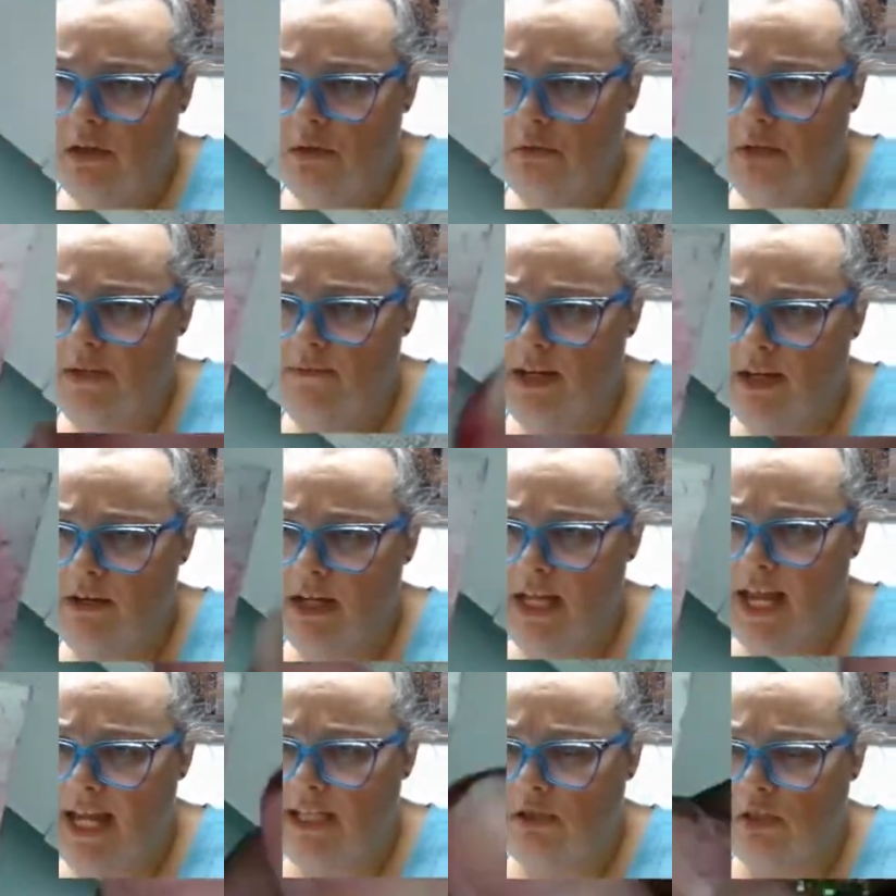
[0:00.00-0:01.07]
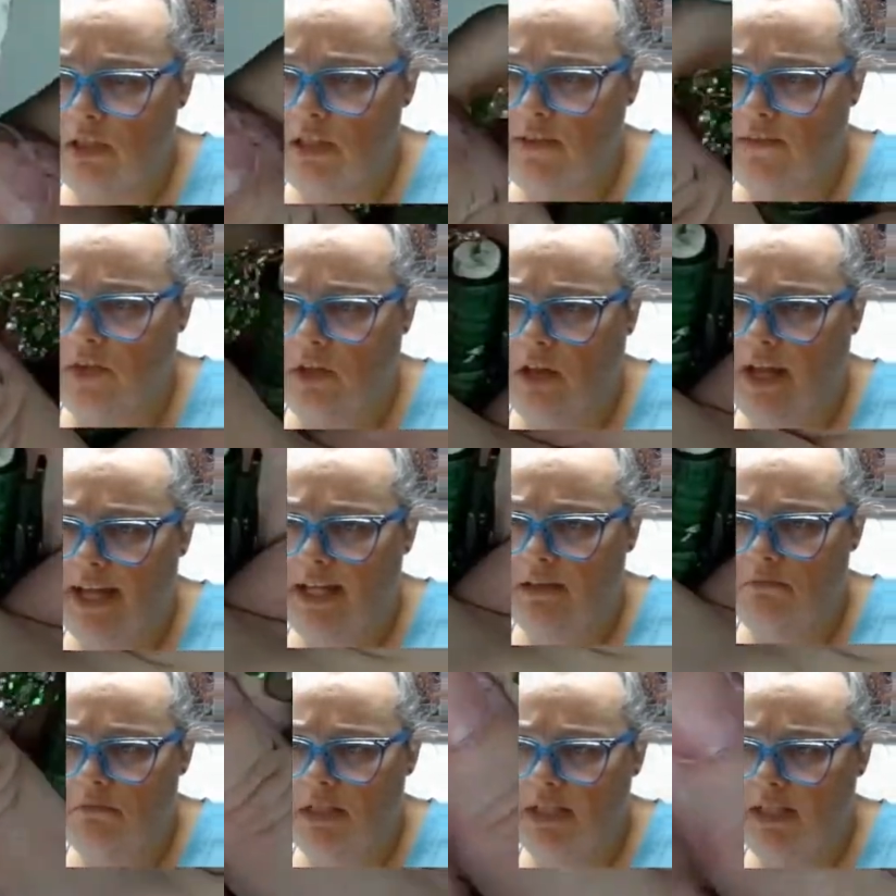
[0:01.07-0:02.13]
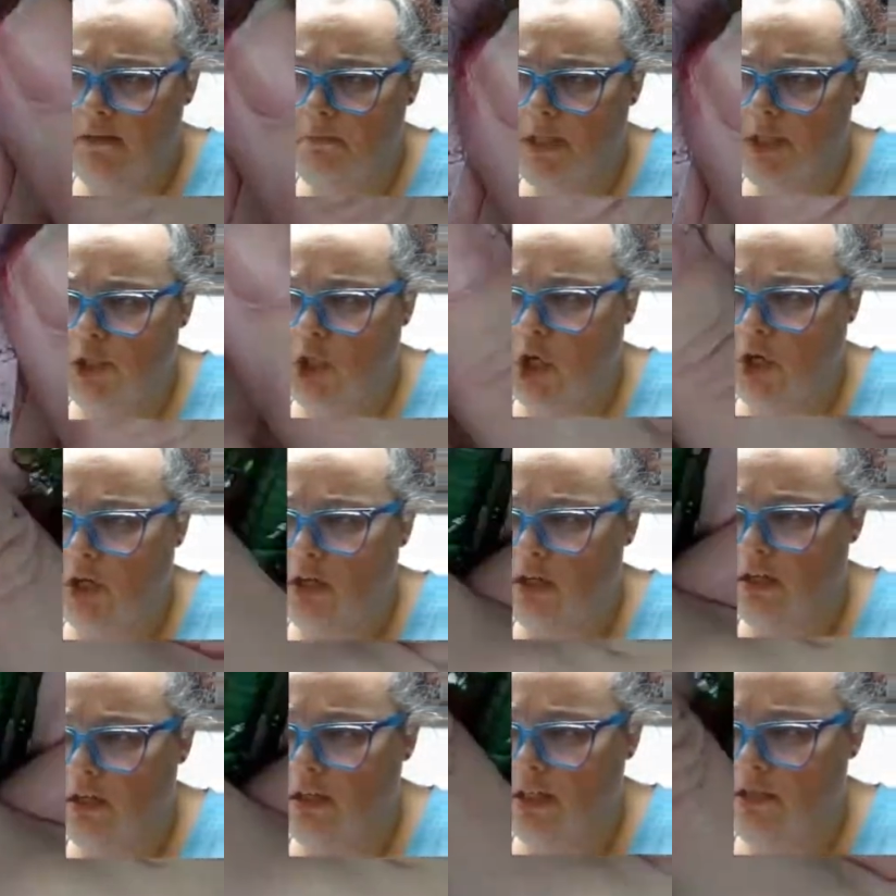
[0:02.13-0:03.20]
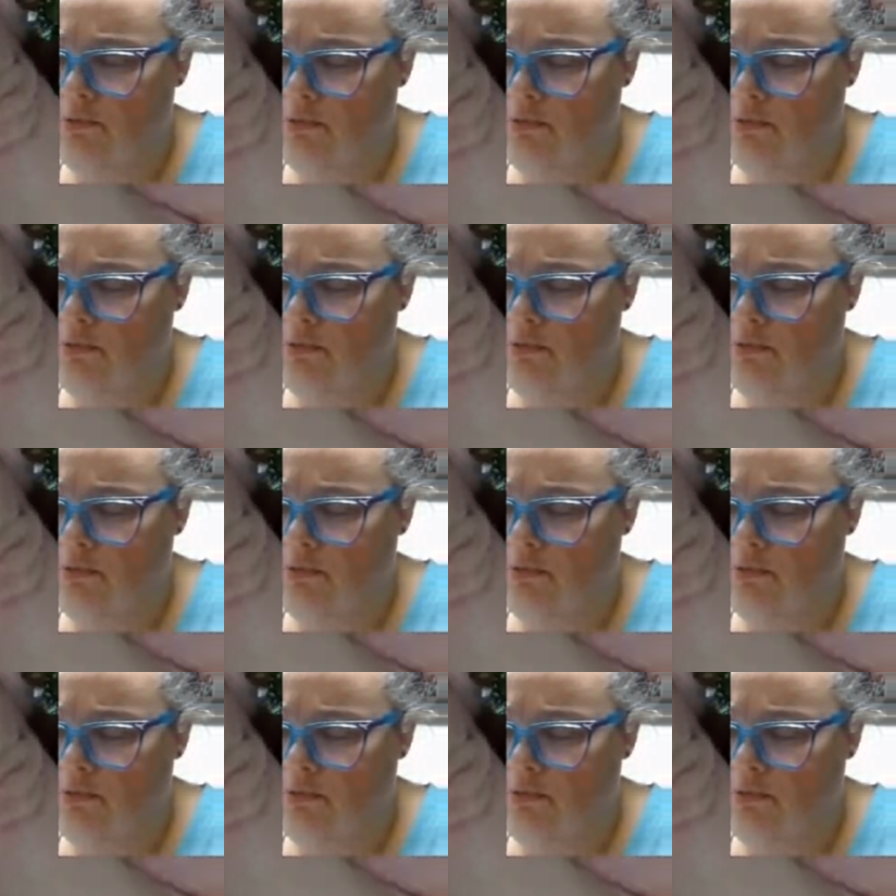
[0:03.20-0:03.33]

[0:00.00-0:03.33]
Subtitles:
variations of a light, medium, and dark. It's